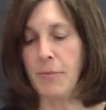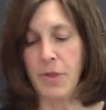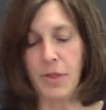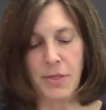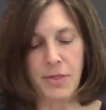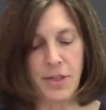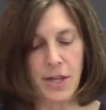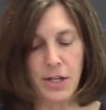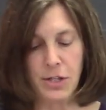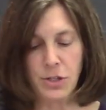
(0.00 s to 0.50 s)

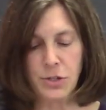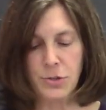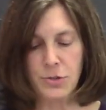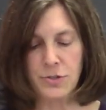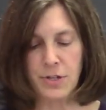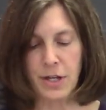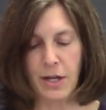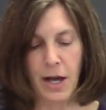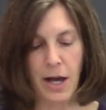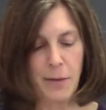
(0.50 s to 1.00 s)
Then
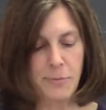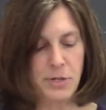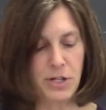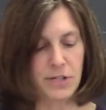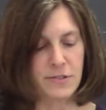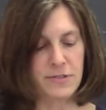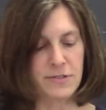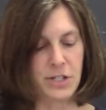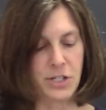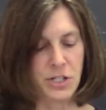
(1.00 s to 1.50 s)
using
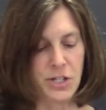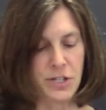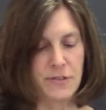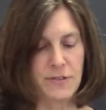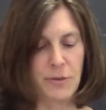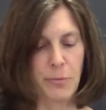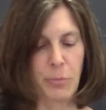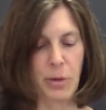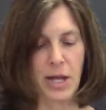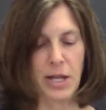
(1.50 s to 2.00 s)
objects such as
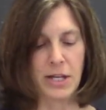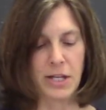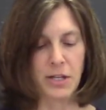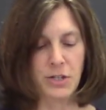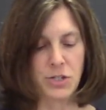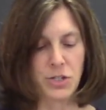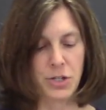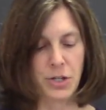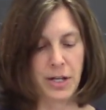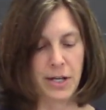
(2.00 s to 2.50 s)
the
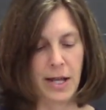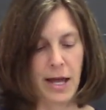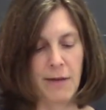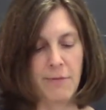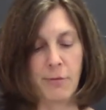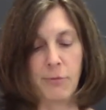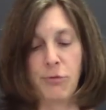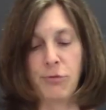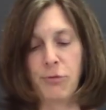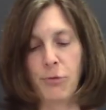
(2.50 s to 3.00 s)
pennies, you can have
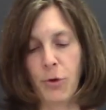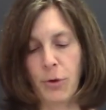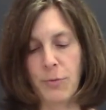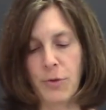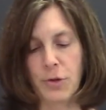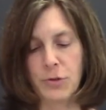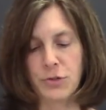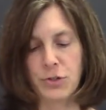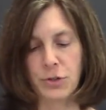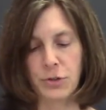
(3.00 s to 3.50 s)
them form
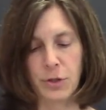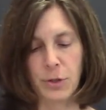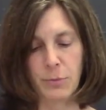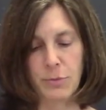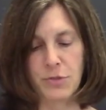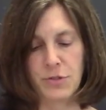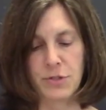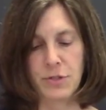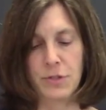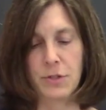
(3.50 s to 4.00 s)
those
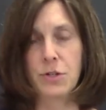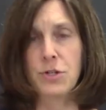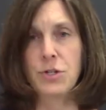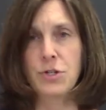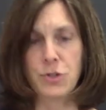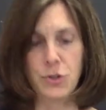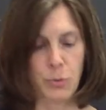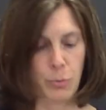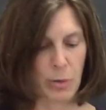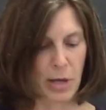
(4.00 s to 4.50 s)
groups.
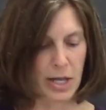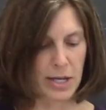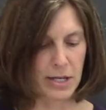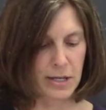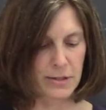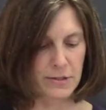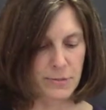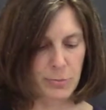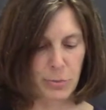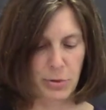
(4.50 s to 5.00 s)
2
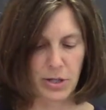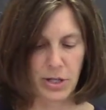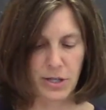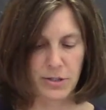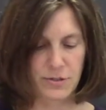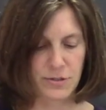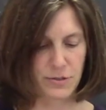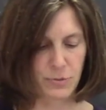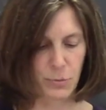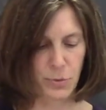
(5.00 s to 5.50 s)
pennies
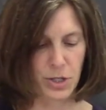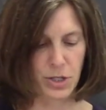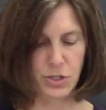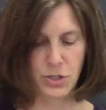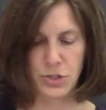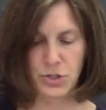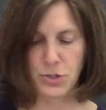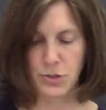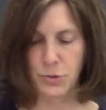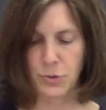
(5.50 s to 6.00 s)
plus 1,
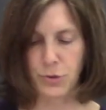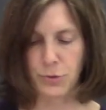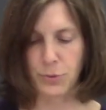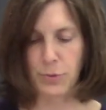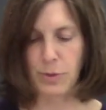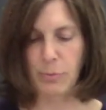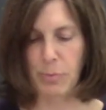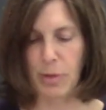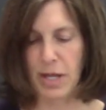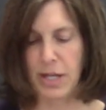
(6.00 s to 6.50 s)
2,
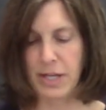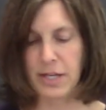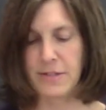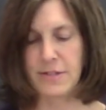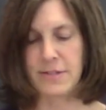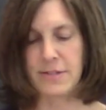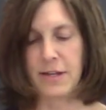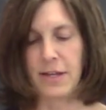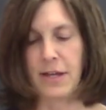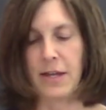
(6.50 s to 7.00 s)
3
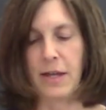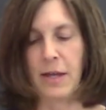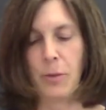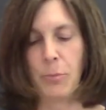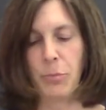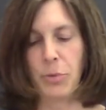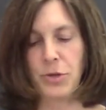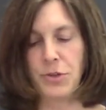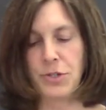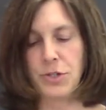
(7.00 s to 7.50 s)
pennies.
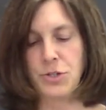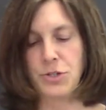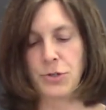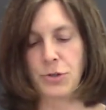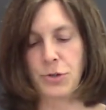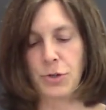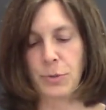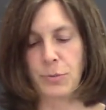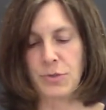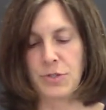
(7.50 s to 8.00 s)
Put the two
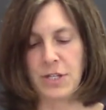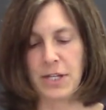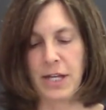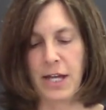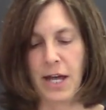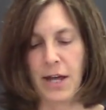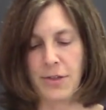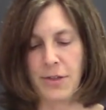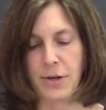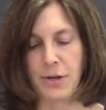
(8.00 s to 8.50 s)
groups
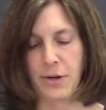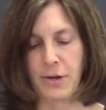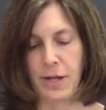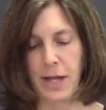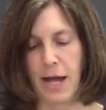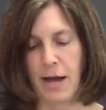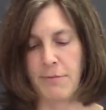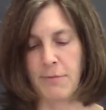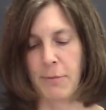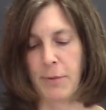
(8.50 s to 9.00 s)
together,
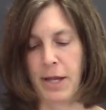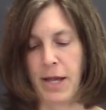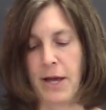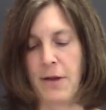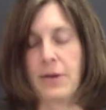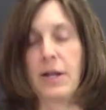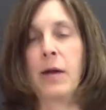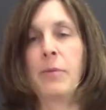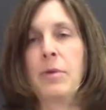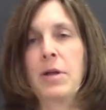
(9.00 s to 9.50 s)
have them
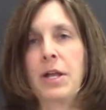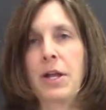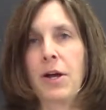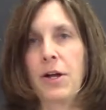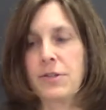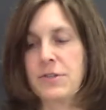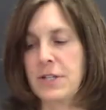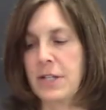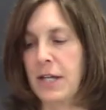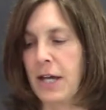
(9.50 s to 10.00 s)
count how many all
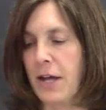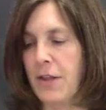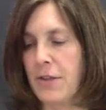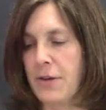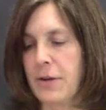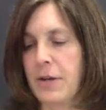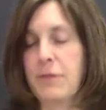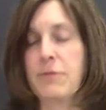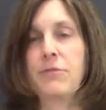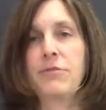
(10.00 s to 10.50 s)
together,
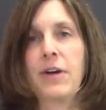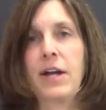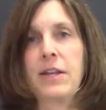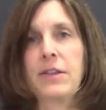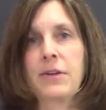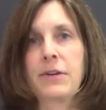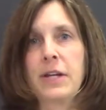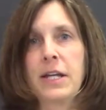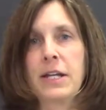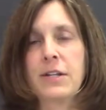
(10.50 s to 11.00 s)
and find
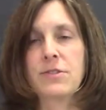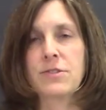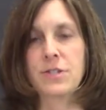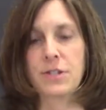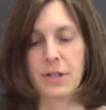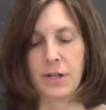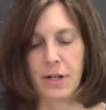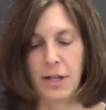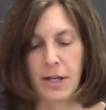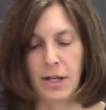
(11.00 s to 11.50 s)
their answer.